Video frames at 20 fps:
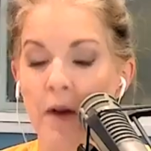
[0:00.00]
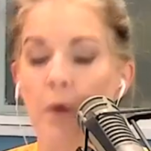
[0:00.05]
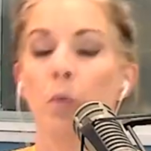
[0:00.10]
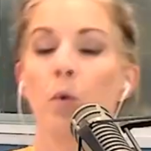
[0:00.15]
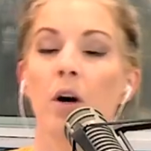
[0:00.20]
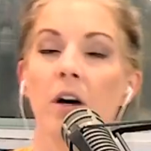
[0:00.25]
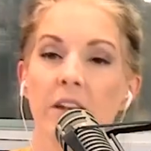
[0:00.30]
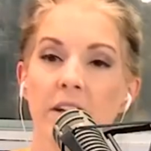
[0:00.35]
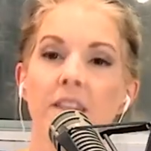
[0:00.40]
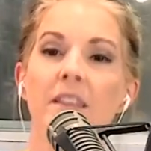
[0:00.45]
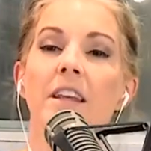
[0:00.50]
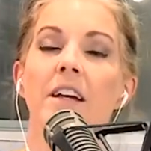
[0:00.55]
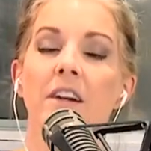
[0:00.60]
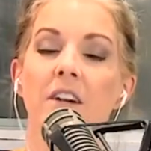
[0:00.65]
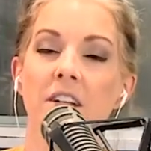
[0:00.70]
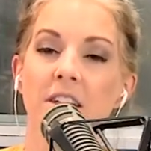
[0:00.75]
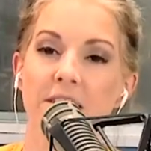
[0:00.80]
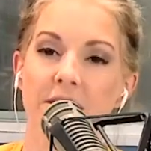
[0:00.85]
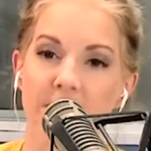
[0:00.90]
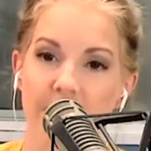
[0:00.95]
Well,
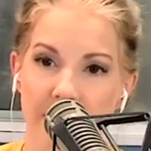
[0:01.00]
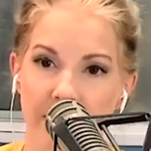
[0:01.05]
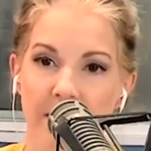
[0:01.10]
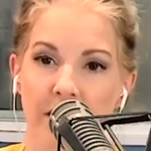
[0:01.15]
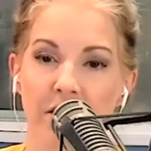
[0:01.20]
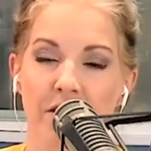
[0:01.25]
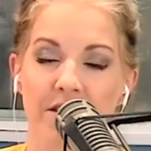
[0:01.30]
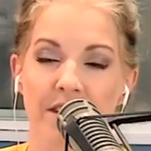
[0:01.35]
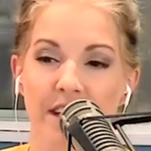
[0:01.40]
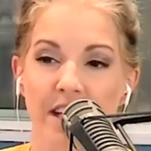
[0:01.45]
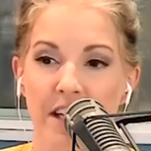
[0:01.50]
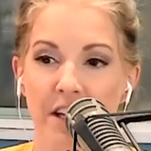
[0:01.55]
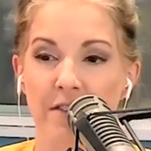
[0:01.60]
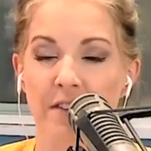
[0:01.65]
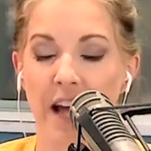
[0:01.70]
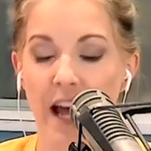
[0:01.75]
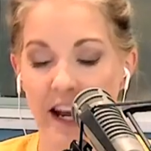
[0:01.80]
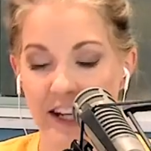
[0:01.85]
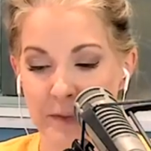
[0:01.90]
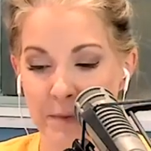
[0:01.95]
there's a gift
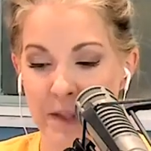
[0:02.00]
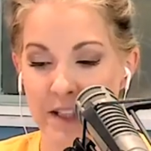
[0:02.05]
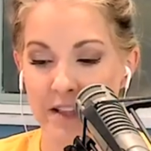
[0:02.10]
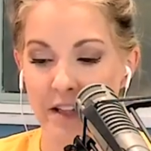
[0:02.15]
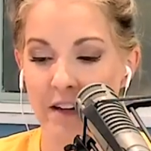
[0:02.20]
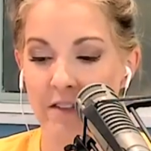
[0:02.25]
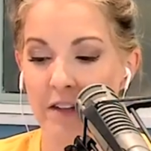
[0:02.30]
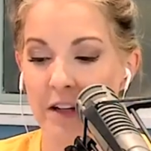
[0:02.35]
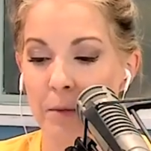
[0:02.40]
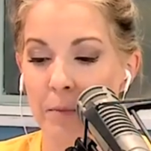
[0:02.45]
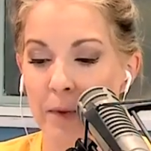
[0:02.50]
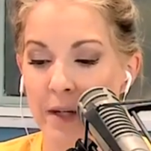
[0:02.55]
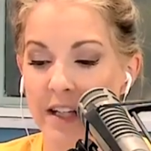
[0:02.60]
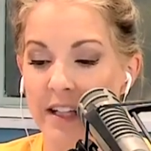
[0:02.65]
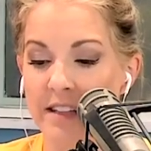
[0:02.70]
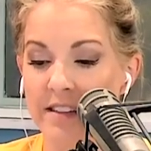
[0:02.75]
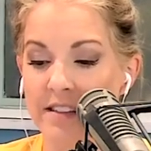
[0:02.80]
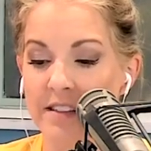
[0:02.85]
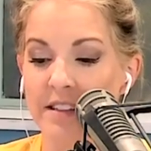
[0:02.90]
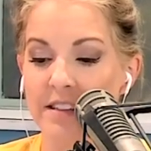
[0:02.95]
aspect of it, but
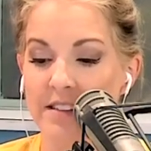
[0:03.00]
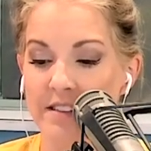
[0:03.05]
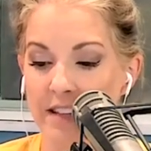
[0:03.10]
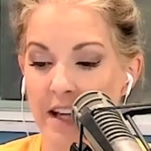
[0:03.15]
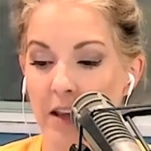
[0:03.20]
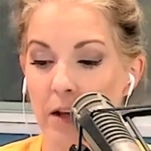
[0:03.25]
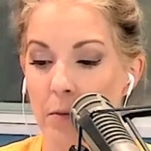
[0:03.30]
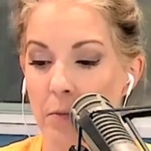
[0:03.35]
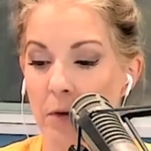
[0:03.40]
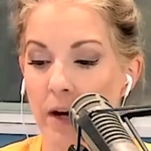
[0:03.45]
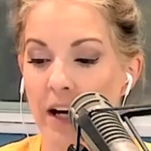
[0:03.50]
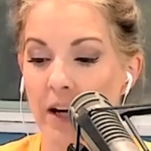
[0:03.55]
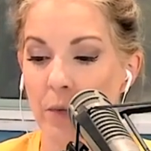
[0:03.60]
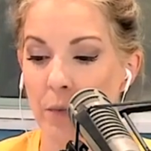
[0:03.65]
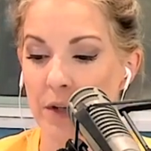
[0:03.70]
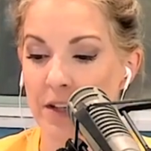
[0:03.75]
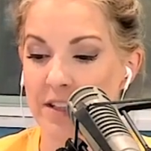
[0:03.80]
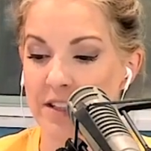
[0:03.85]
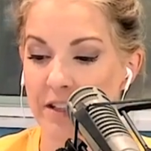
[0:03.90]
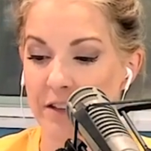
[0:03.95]
it's to celebrate
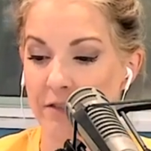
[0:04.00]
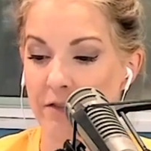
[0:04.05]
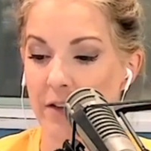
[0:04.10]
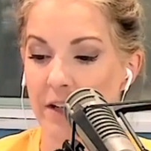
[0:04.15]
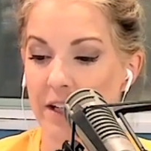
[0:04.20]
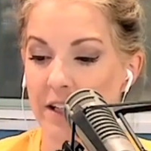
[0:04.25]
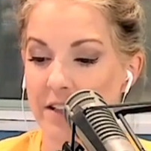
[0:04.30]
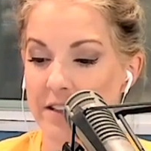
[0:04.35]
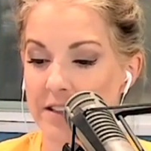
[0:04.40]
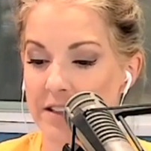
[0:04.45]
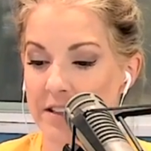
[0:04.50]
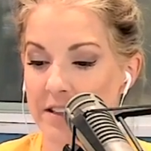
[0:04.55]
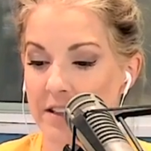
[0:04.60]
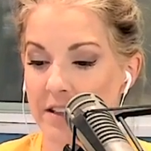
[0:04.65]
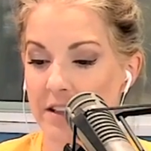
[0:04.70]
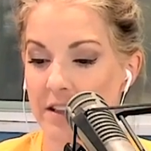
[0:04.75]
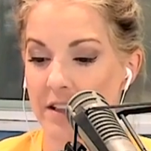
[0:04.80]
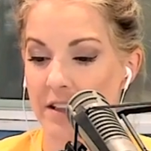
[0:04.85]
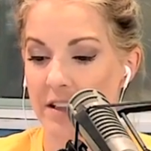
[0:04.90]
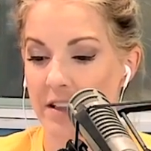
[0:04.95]
with different
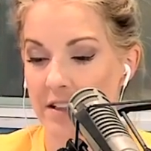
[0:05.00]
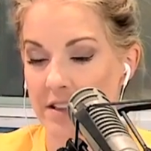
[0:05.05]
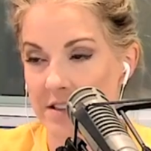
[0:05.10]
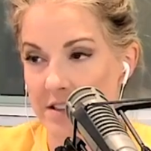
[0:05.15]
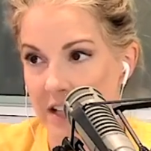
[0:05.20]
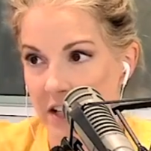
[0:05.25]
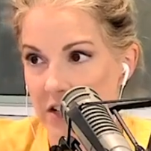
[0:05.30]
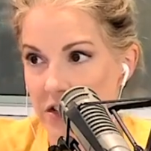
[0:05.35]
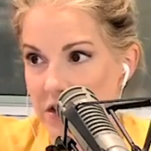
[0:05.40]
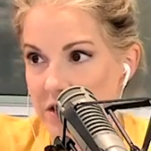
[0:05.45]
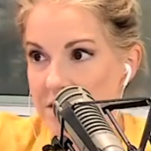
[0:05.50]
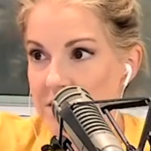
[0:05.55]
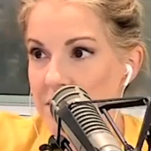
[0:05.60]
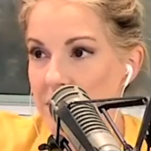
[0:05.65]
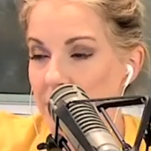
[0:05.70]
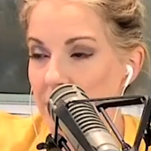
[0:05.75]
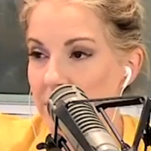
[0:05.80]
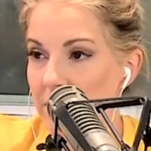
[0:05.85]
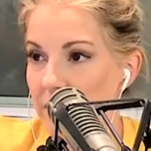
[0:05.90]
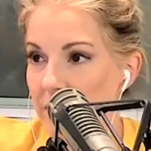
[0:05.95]
sections
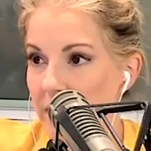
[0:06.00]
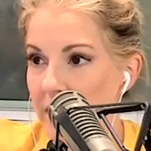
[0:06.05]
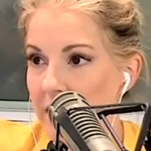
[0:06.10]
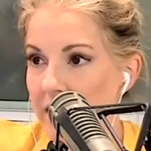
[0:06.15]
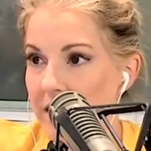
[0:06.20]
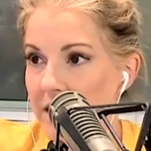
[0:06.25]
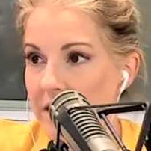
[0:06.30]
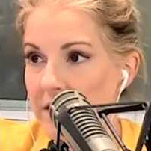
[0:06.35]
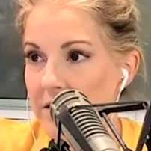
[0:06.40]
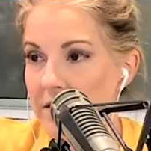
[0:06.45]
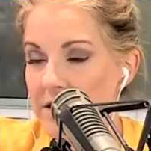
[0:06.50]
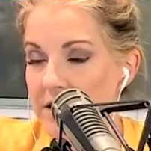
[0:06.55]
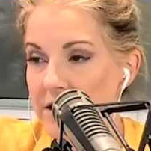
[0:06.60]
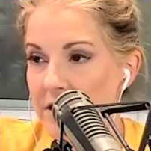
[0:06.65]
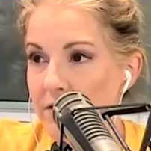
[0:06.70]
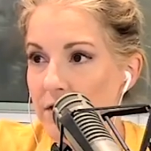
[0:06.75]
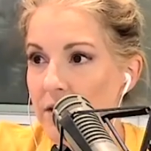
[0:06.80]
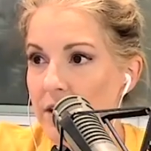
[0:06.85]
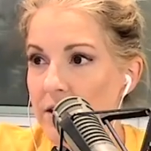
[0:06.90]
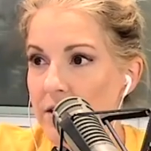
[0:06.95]
of like
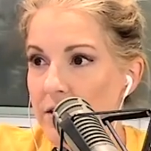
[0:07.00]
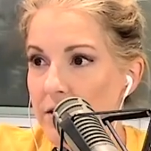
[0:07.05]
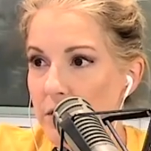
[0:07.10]
different